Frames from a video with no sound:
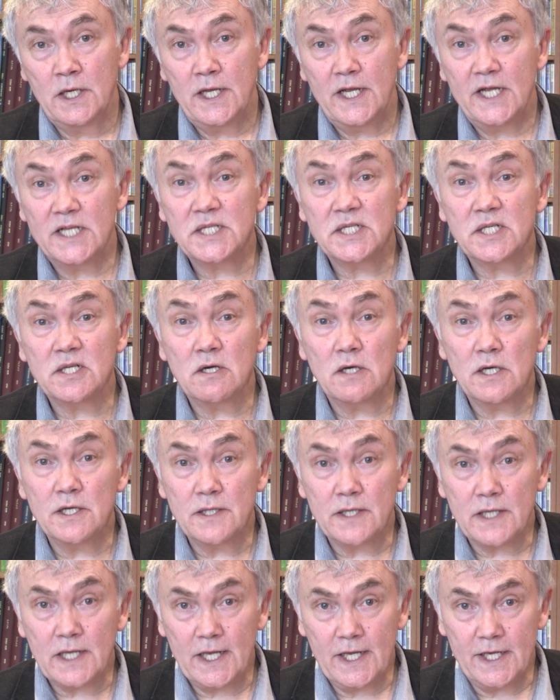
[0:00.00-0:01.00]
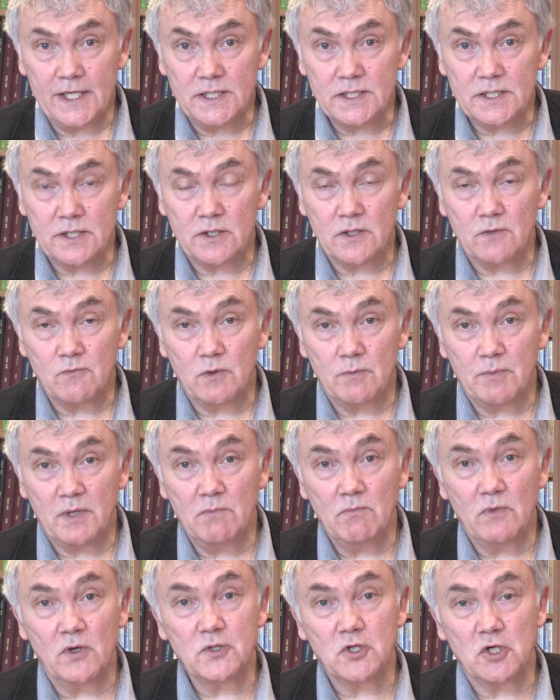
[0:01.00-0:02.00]
It's certainly the case that there will be
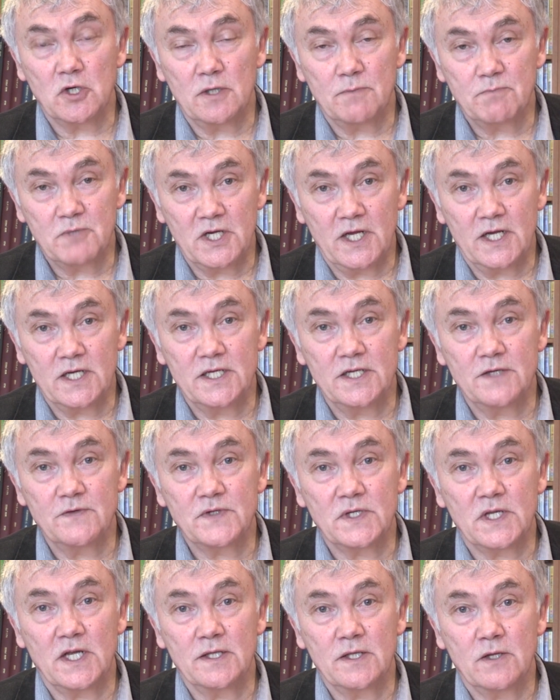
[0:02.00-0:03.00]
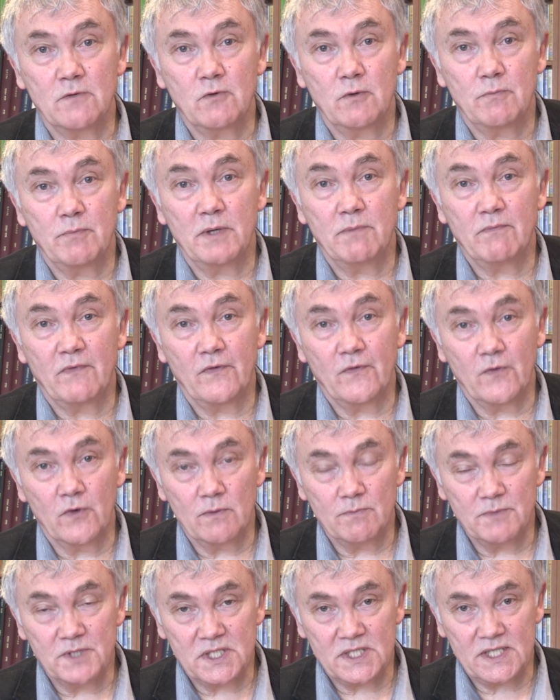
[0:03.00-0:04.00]
module objectives and there will be
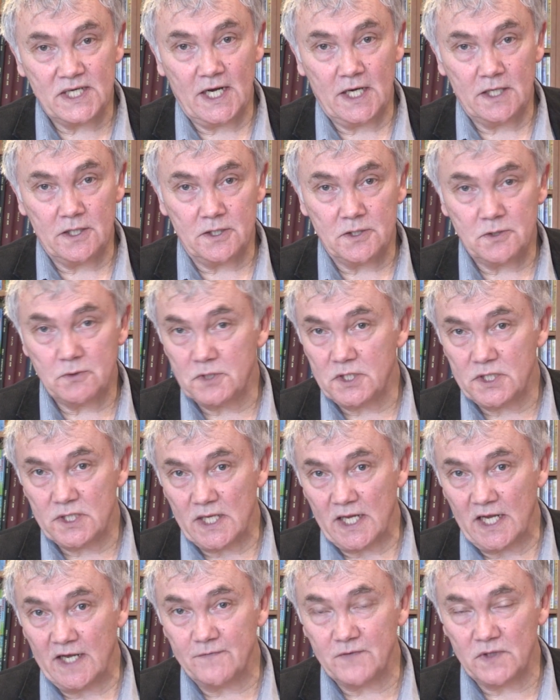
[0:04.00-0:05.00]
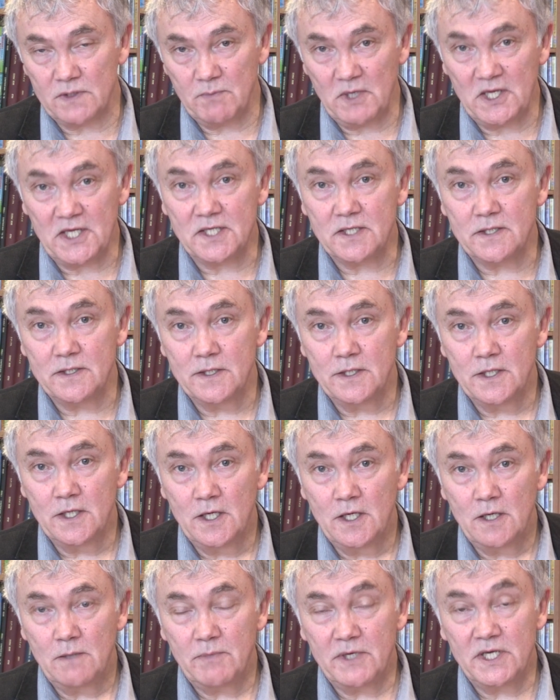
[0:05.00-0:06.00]
performance standards which they have to meet,
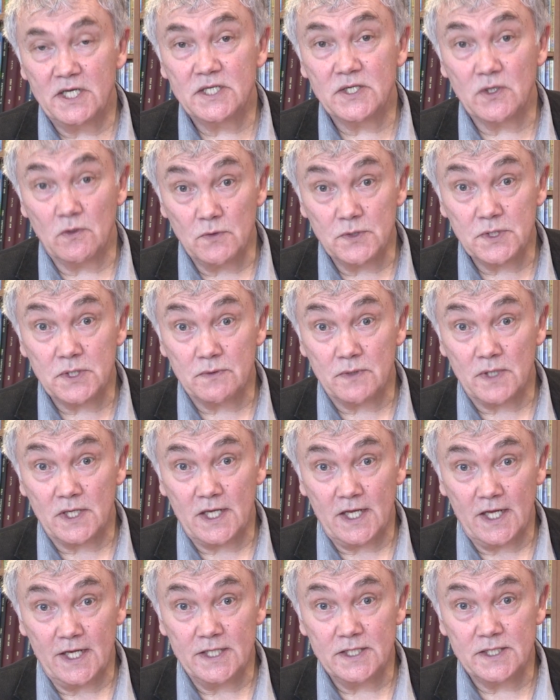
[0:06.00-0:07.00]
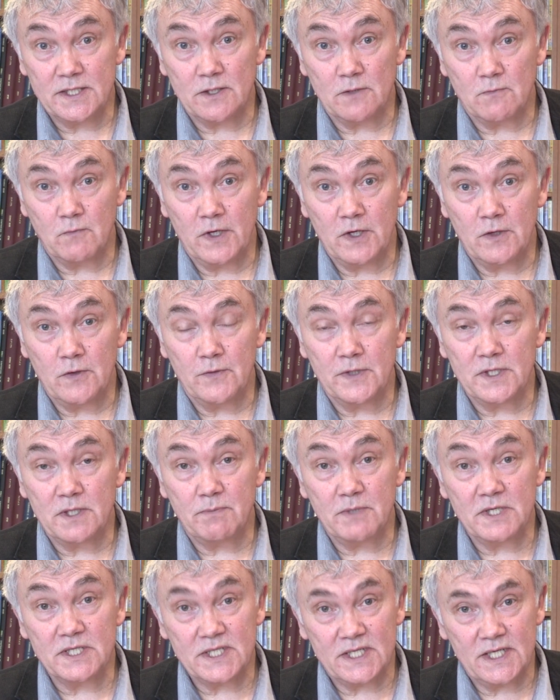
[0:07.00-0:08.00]
but it's also the case that we're going to
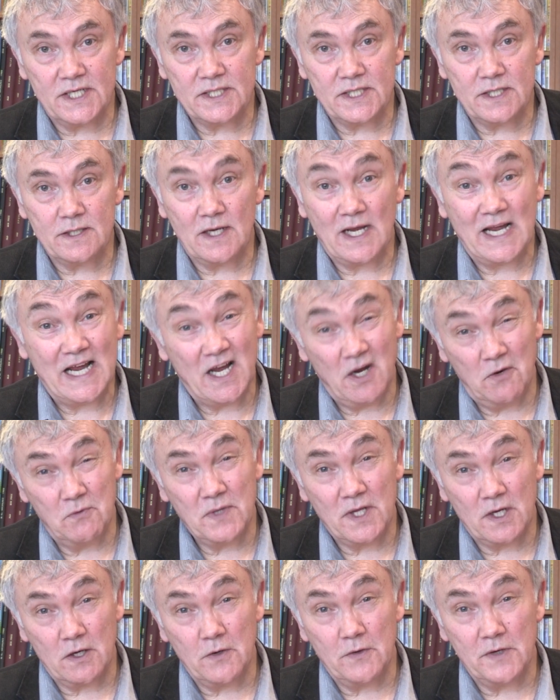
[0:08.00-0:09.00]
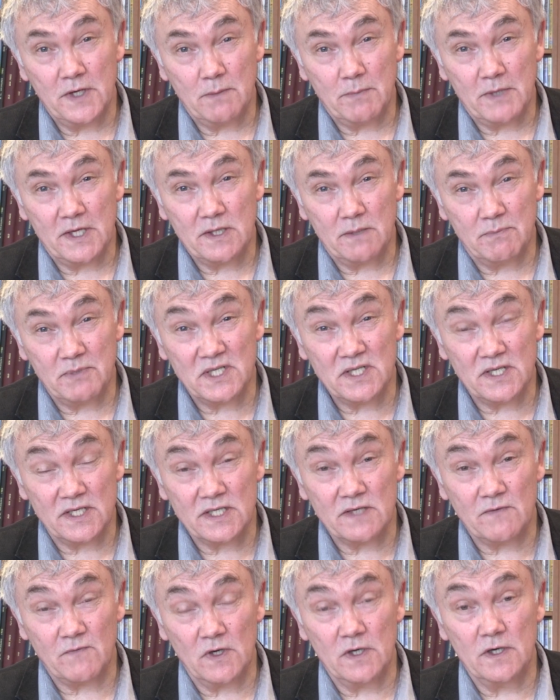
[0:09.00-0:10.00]
be assessing how they're going about the
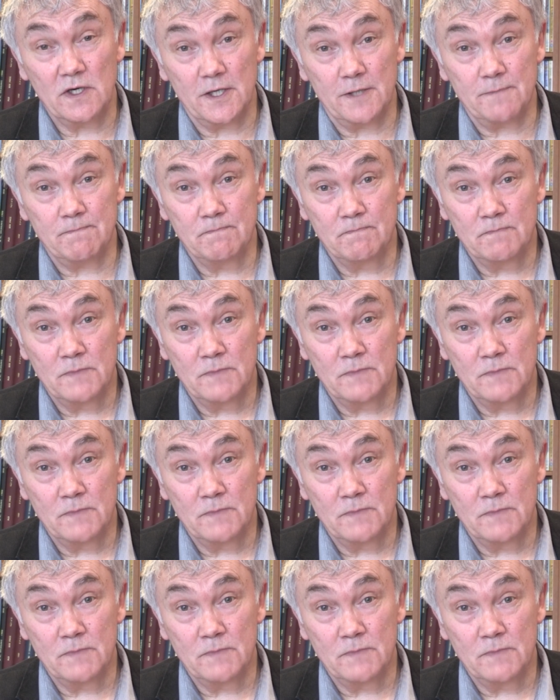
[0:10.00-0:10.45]
business of learning.